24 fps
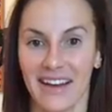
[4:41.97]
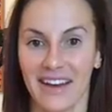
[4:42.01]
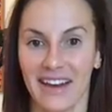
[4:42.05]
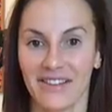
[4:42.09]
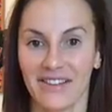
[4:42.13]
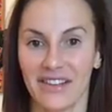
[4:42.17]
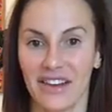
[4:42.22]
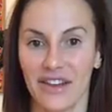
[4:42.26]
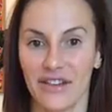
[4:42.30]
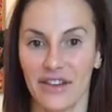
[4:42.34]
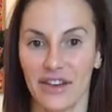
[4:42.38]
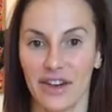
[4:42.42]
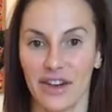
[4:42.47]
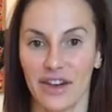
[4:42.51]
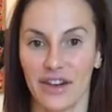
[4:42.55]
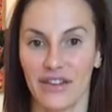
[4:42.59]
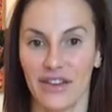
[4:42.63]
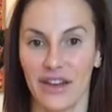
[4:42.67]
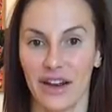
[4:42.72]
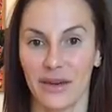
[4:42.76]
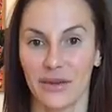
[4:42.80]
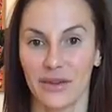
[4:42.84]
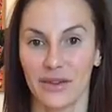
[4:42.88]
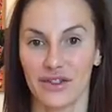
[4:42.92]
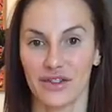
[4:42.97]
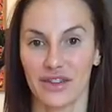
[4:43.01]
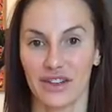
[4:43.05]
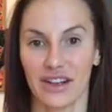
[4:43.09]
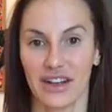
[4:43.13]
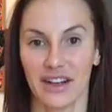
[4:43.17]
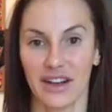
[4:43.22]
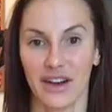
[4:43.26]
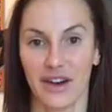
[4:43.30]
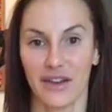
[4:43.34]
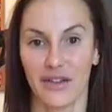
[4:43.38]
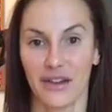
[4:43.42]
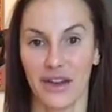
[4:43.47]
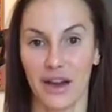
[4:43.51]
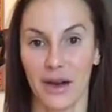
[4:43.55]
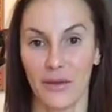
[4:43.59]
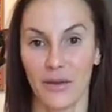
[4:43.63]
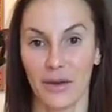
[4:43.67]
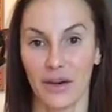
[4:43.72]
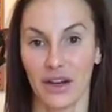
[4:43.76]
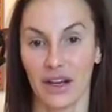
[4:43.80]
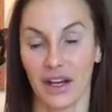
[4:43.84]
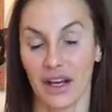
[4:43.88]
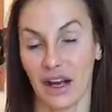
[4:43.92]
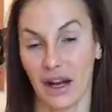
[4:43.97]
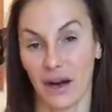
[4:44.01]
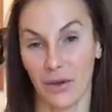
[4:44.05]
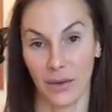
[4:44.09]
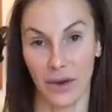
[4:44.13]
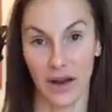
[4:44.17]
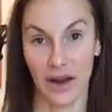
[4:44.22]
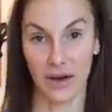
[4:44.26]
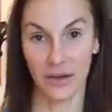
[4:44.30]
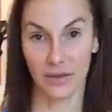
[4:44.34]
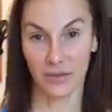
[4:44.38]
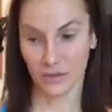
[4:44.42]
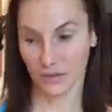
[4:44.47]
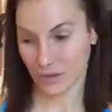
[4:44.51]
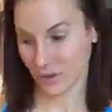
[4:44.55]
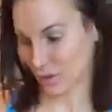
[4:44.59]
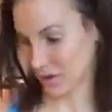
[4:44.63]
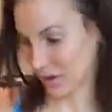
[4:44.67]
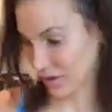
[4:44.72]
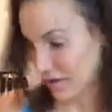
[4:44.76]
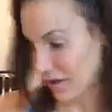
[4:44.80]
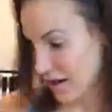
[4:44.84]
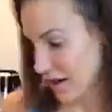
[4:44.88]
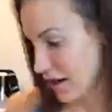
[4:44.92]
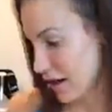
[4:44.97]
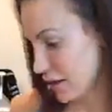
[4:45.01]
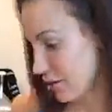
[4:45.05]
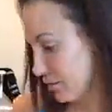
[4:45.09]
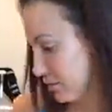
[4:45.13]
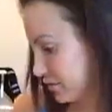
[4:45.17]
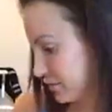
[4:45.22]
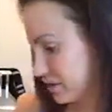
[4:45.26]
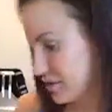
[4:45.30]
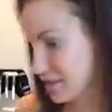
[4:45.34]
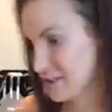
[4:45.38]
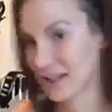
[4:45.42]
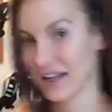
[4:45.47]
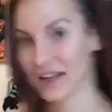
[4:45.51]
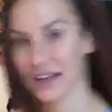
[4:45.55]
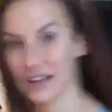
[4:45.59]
never heard of anyone drinking coffee and working out. Well, you have now, because I